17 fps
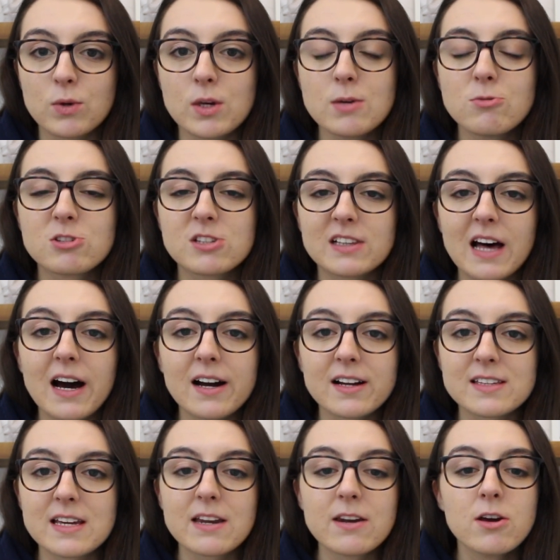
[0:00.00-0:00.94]
He was
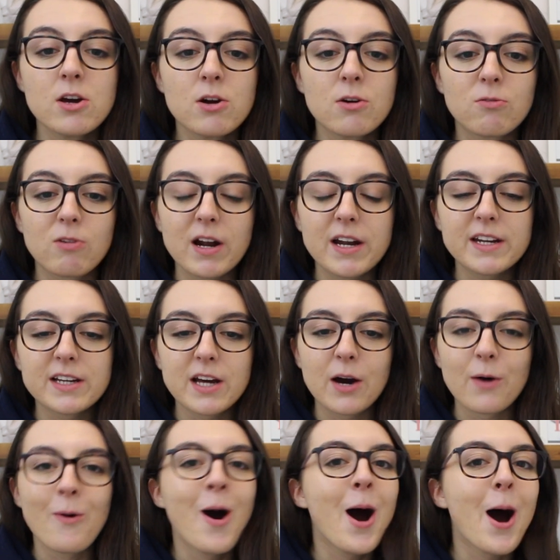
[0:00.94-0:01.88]
locked in, ready to
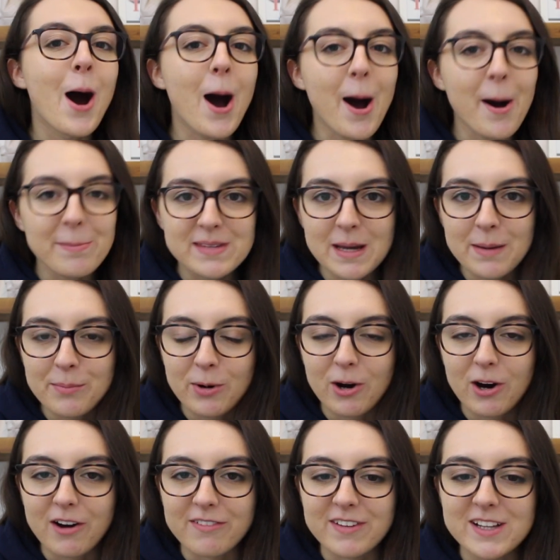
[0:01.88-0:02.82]
go,
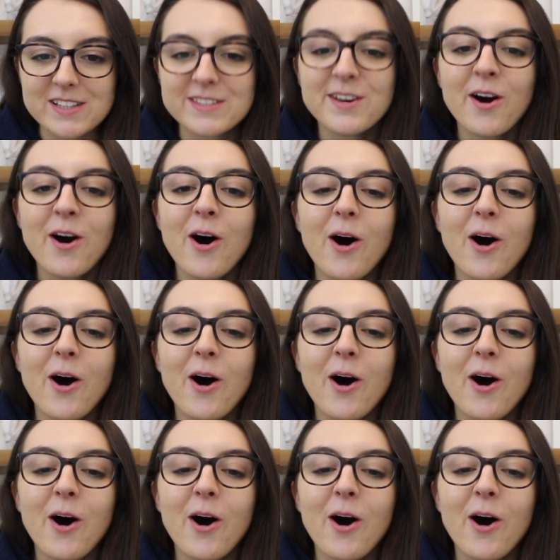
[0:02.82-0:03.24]
up-tempo offense,